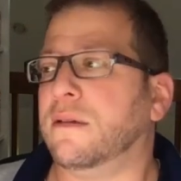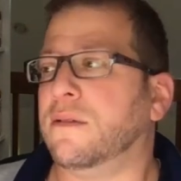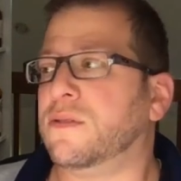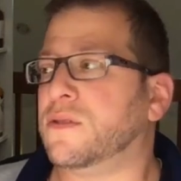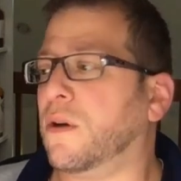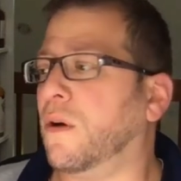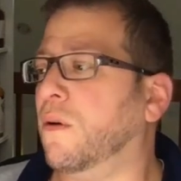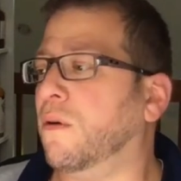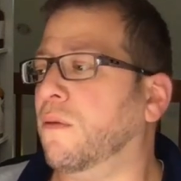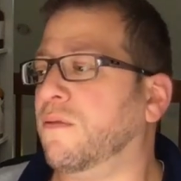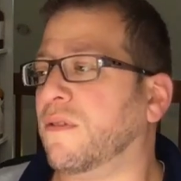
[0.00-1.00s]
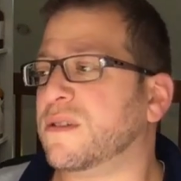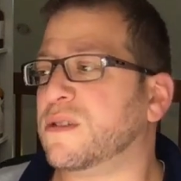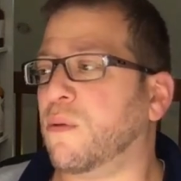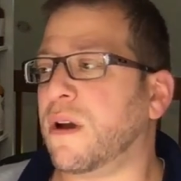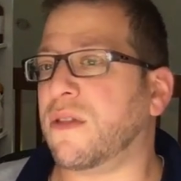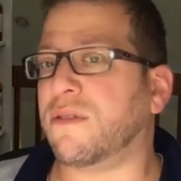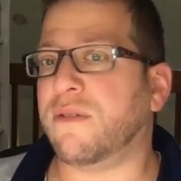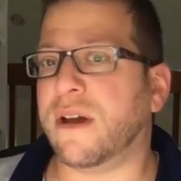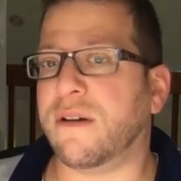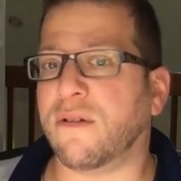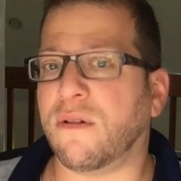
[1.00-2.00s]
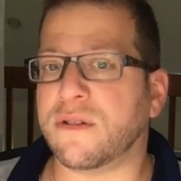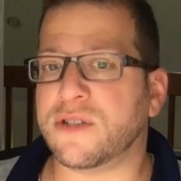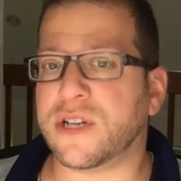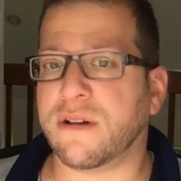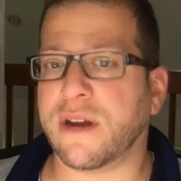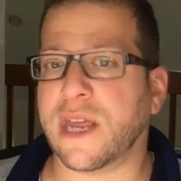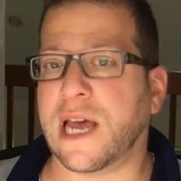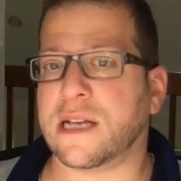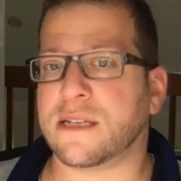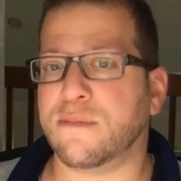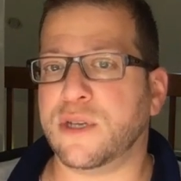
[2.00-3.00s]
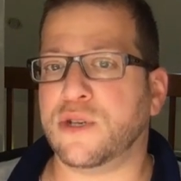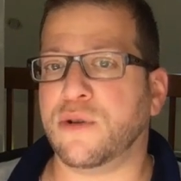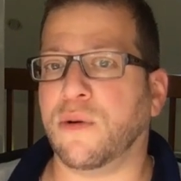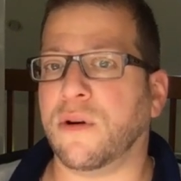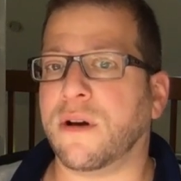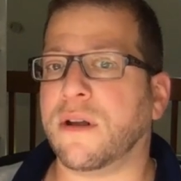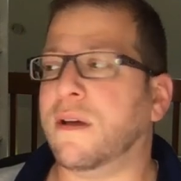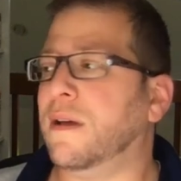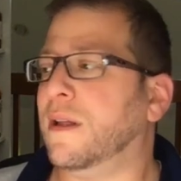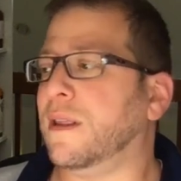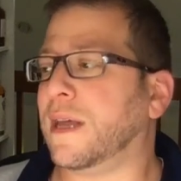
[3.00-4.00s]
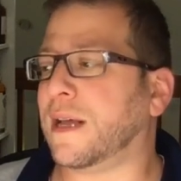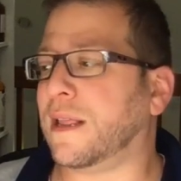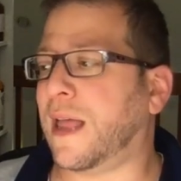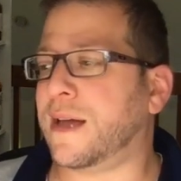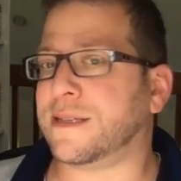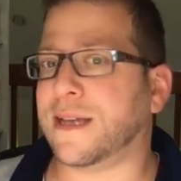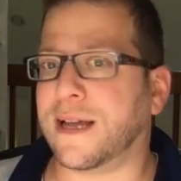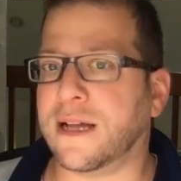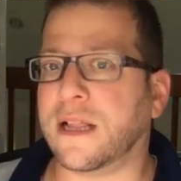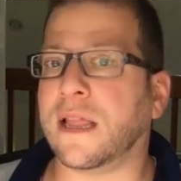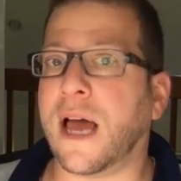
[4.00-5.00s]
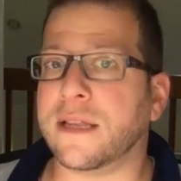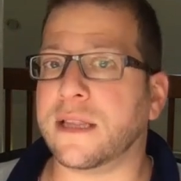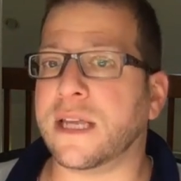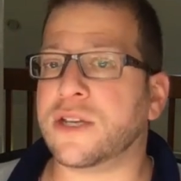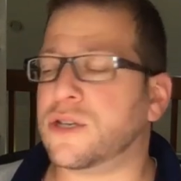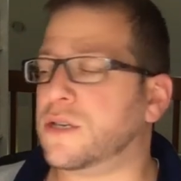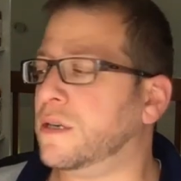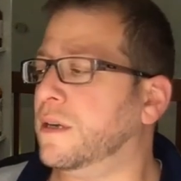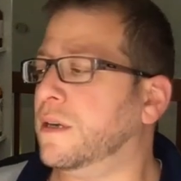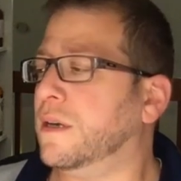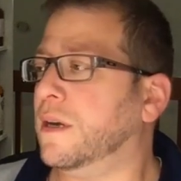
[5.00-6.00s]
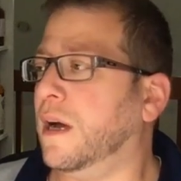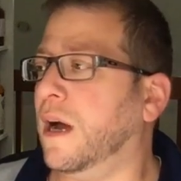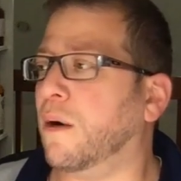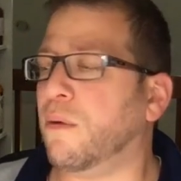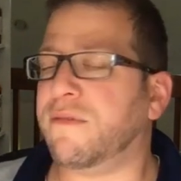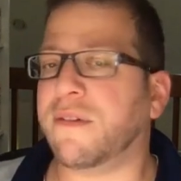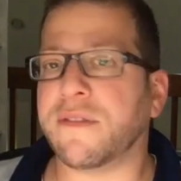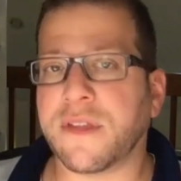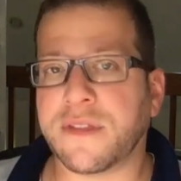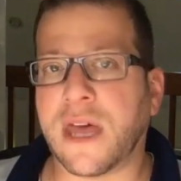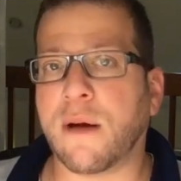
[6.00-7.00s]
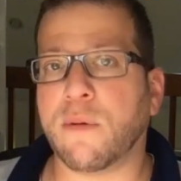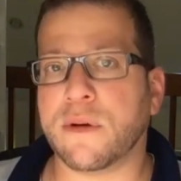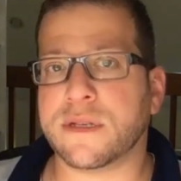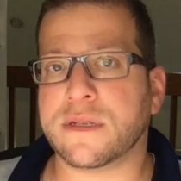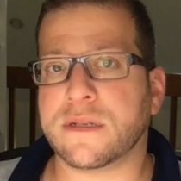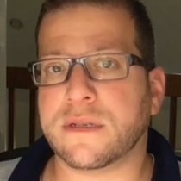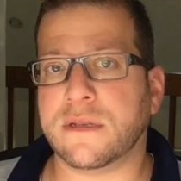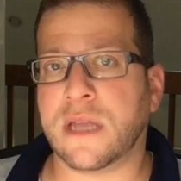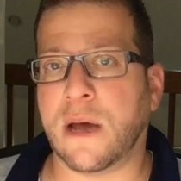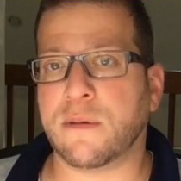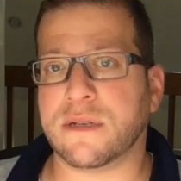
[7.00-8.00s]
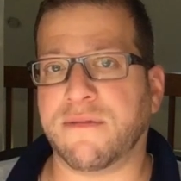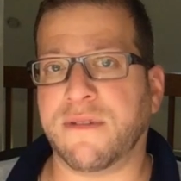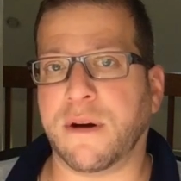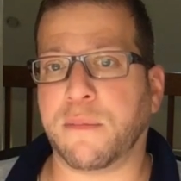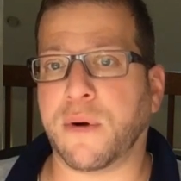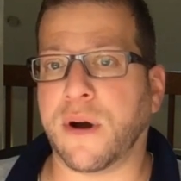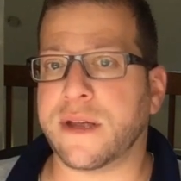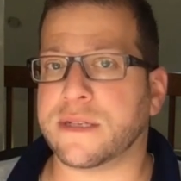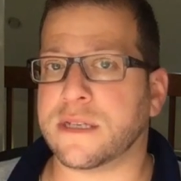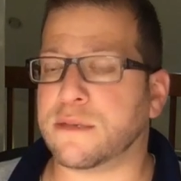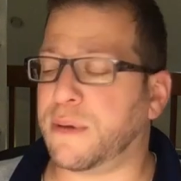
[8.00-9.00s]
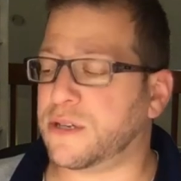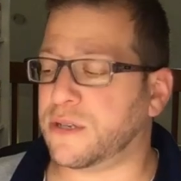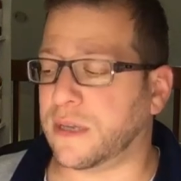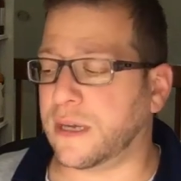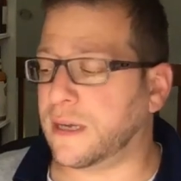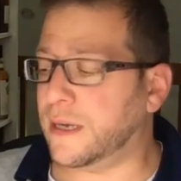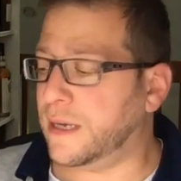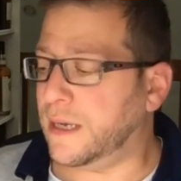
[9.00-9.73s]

So for 23-year-old sherry cask matured, like classic Clynelish, we felt that was a fair price, especially